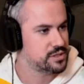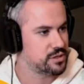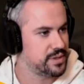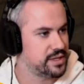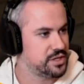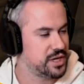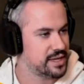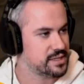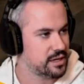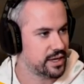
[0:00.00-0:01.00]
find it? In the
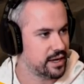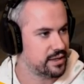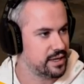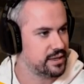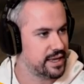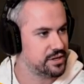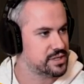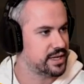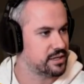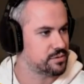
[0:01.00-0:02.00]
chest. Okay, I think they
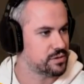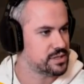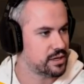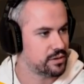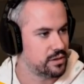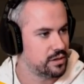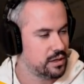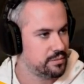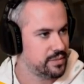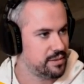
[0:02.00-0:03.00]
just killed one, so
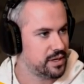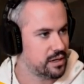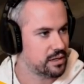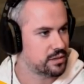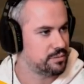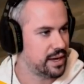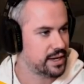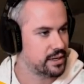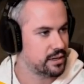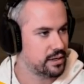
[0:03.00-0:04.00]
maybe it'll come back.
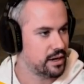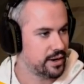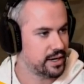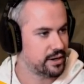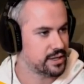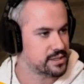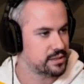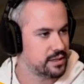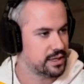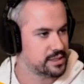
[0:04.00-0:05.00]
All right, there it is.
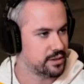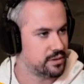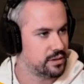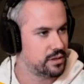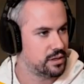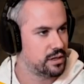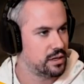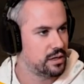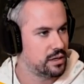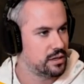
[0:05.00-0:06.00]
Let's go.
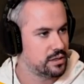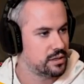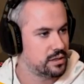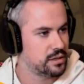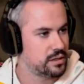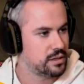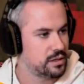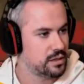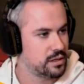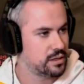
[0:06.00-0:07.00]
I'll help.
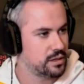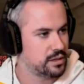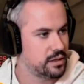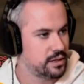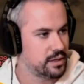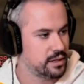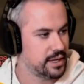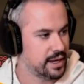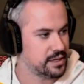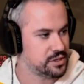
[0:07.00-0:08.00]

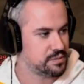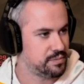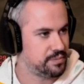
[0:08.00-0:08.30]
Yeah, let's just